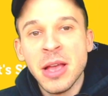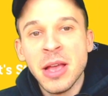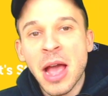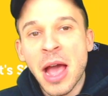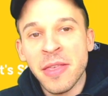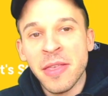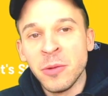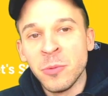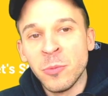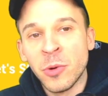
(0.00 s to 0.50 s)

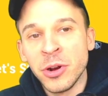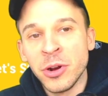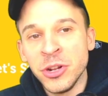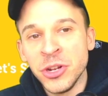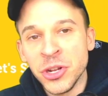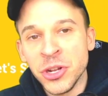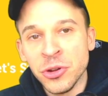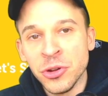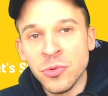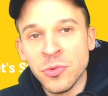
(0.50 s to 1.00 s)
And then when you
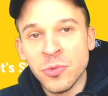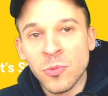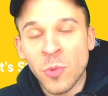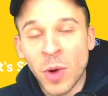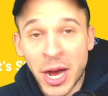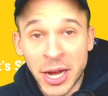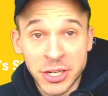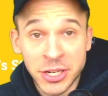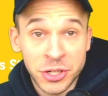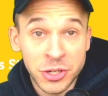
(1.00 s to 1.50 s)
do
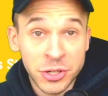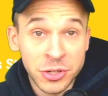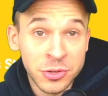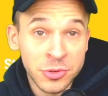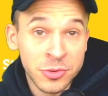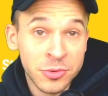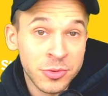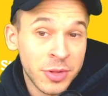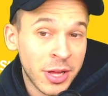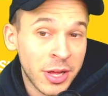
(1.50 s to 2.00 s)
want
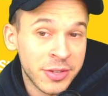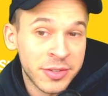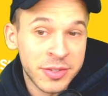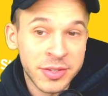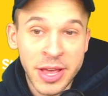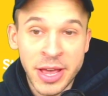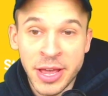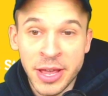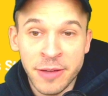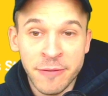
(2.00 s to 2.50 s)
to, like
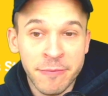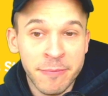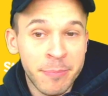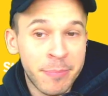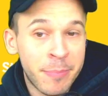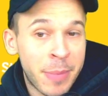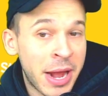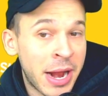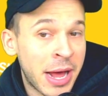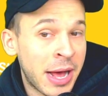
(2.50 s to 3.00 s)
say,
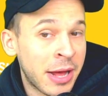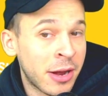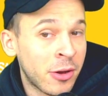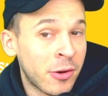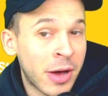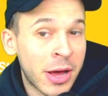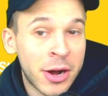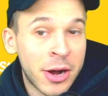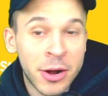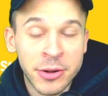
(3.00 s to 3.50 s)
bet on, oh,
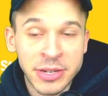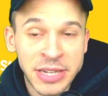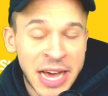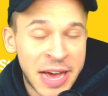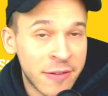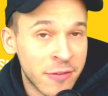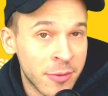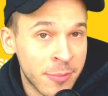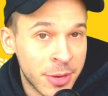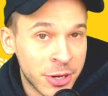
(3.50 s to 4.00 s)
I don't know,
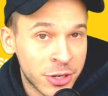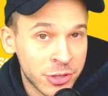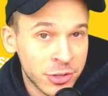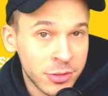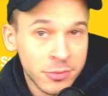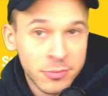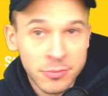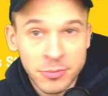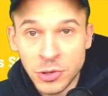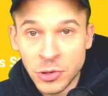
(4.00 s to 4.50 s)
Donovan
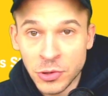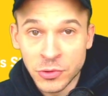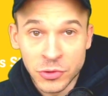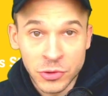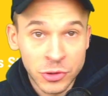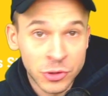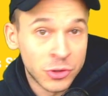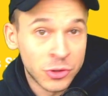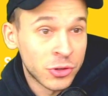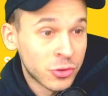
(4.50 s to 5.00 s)
Mitchell, you can
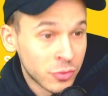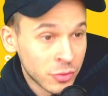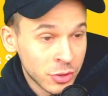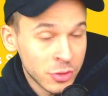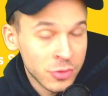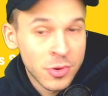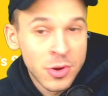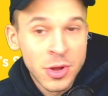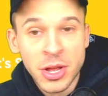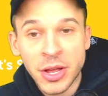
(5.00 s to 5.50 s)
search
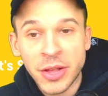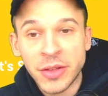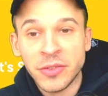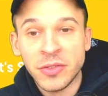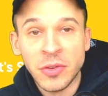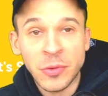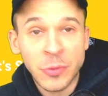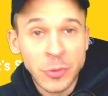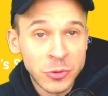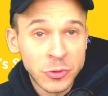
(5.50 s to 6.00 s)
through,
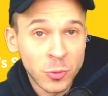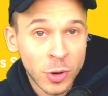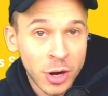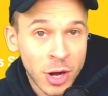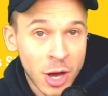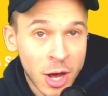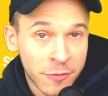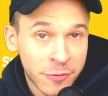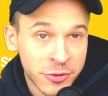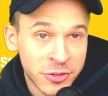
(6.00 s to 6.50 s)
see which one
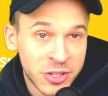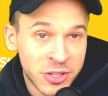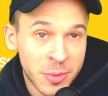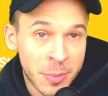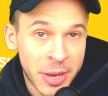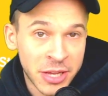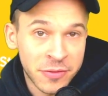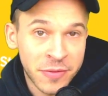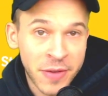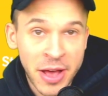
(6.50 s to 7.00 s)
offers the
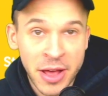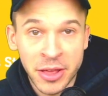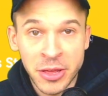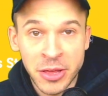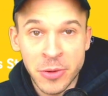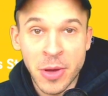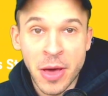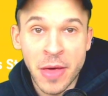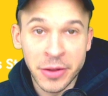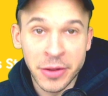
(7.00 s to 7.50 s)
best
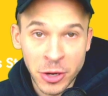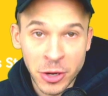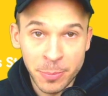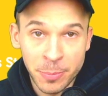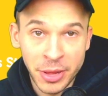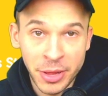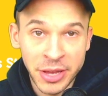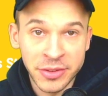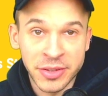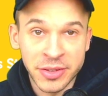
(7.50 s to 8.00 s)
value, and then go
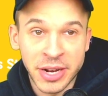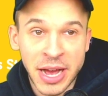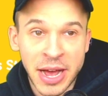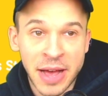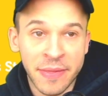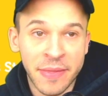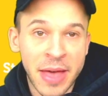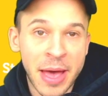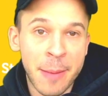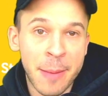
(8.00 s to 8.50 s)
place it
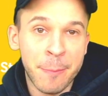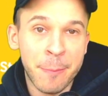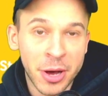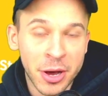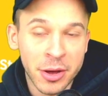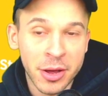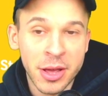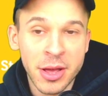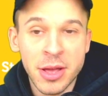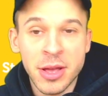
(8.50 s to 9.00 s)
on that
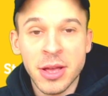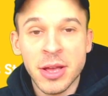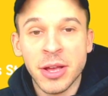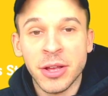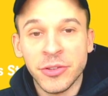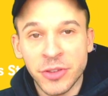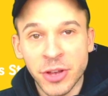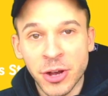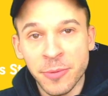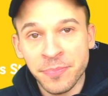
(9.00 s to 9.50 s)
book.
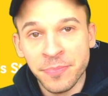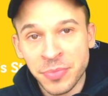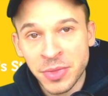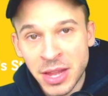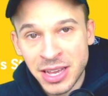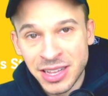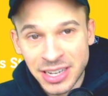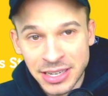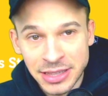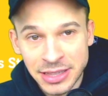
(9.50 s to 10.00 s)
So
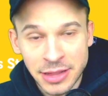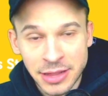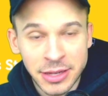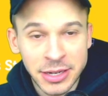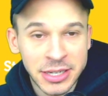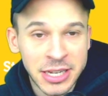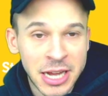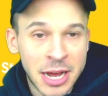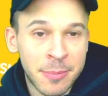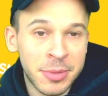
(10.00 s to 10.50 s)
click that
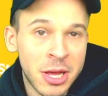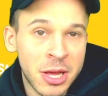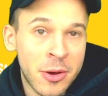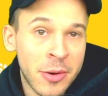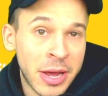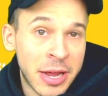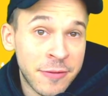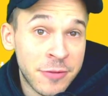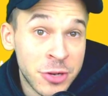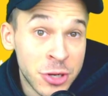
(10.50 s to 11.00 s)
link down below.
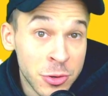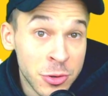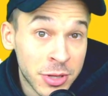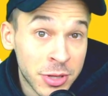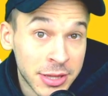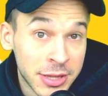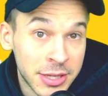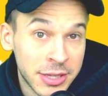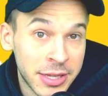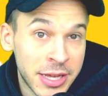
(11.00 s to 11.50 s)
Again, if you do
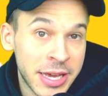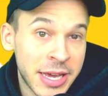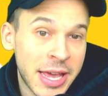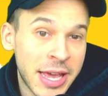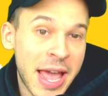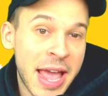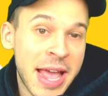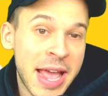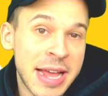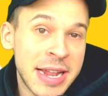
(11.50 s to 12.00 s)
click the link
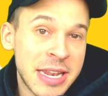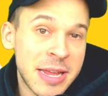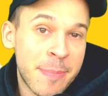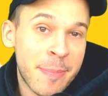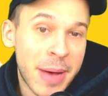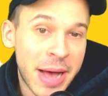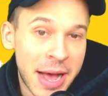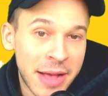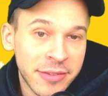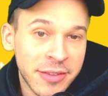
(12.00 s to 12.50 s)
and
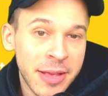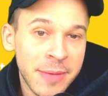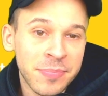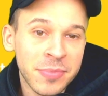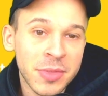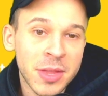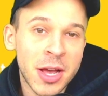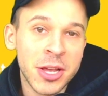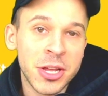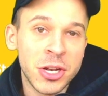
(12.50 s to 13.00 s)
deposit,
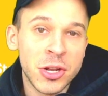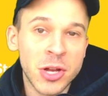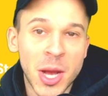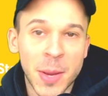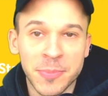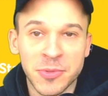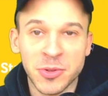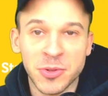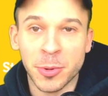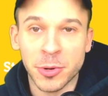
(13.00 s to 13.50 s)
uh, you do
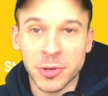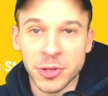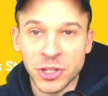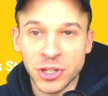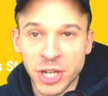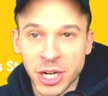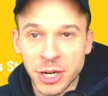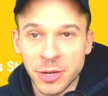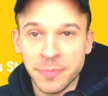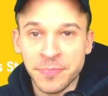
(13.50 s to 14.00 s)
help support the
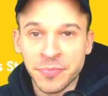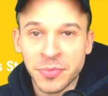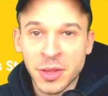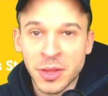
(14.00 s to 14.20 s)
channel.